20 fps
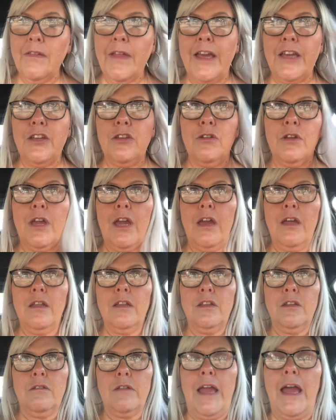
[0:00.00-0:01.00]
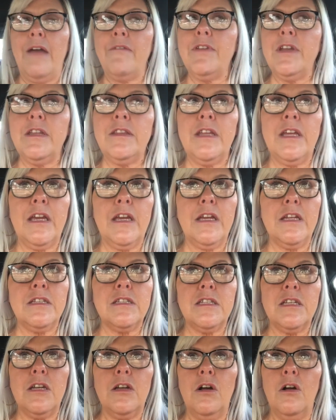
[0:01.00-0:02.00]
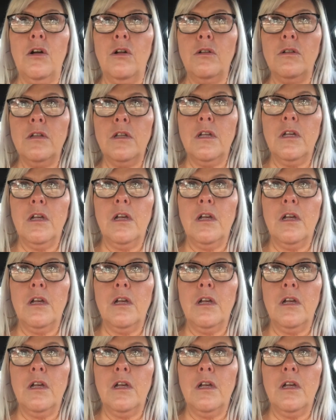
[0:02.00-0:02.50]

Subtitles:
Like you can't have anything until